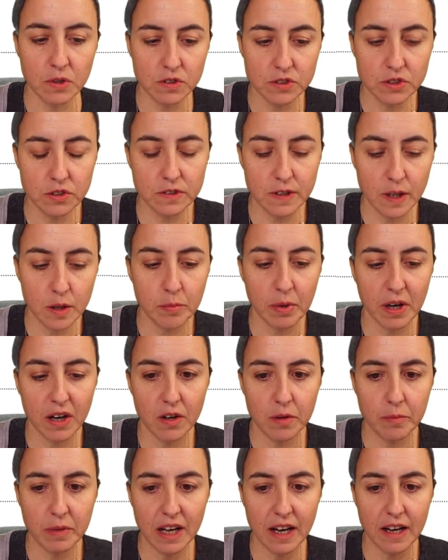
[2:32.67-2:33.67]
going to tell
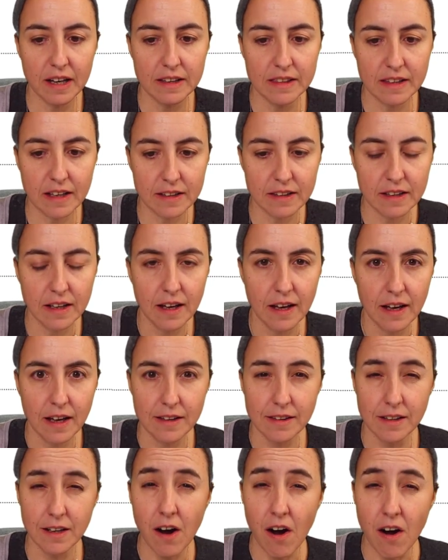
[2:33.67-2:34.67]
Power BI that
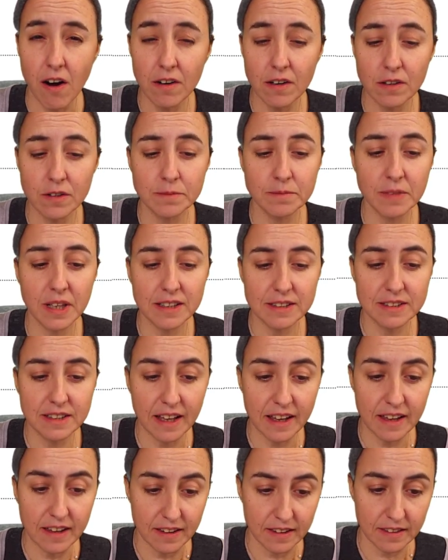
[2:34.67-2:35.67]
the column
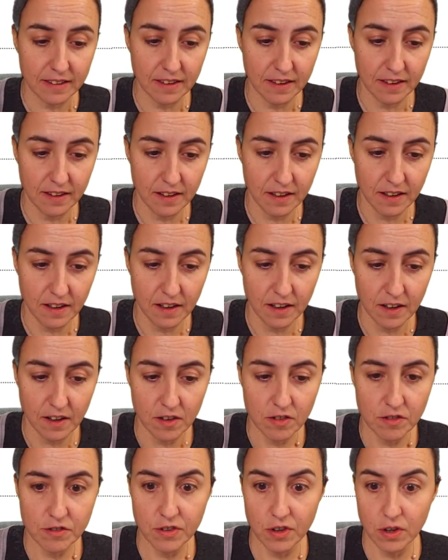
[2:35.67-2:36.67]
date
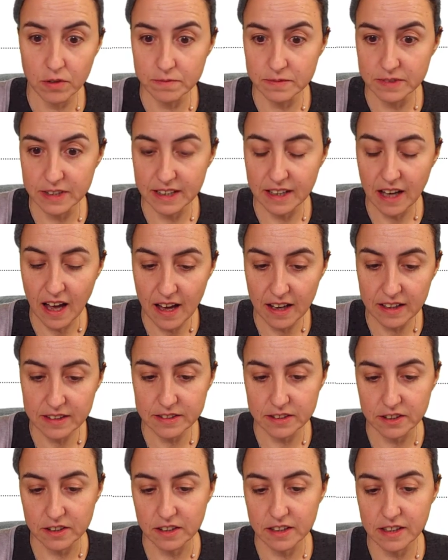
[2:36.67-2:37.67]
from the
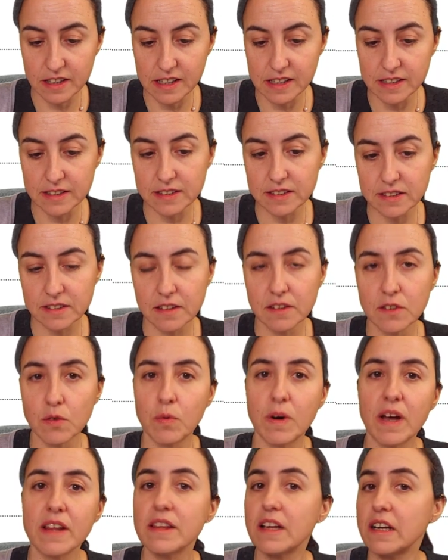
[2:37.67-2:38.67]
calendar is the
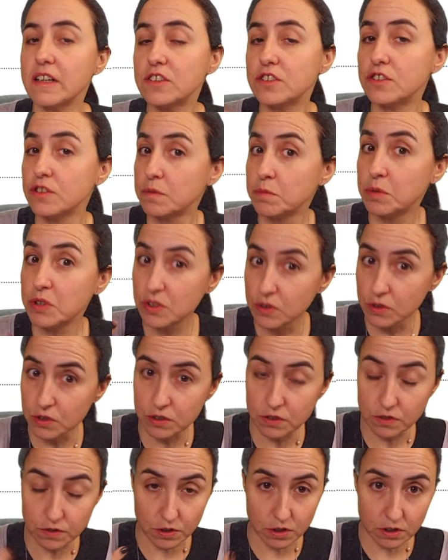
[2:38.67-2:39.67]
one that it should be
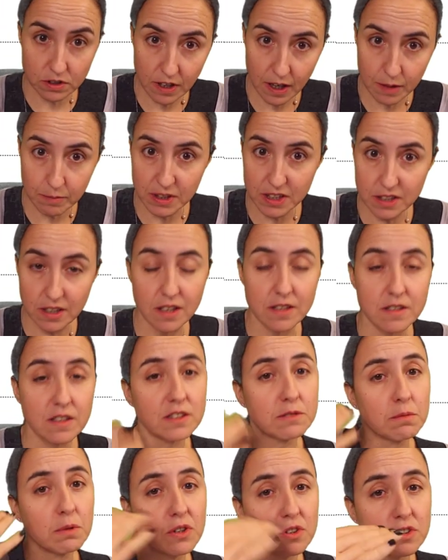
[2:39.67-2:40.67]
used for time
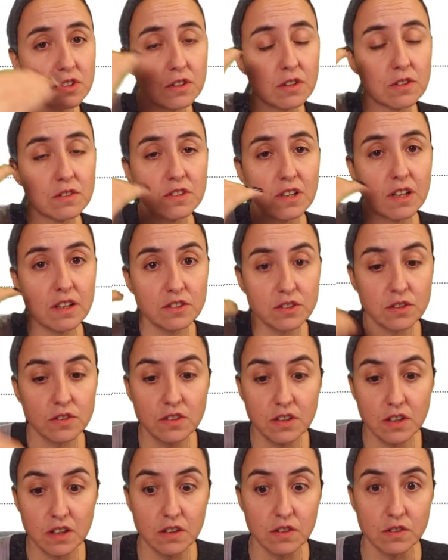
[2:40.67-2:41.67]
intelligence because it contains
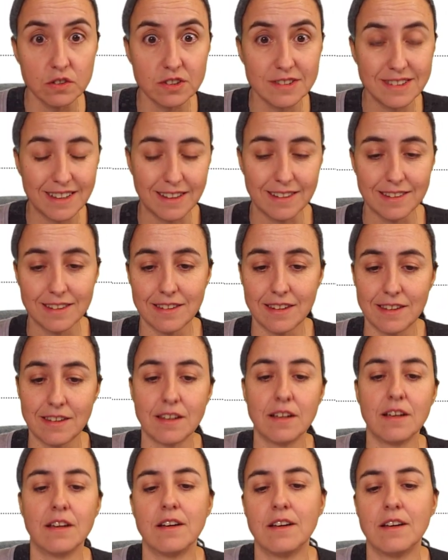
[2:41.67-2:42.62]
continuous dates.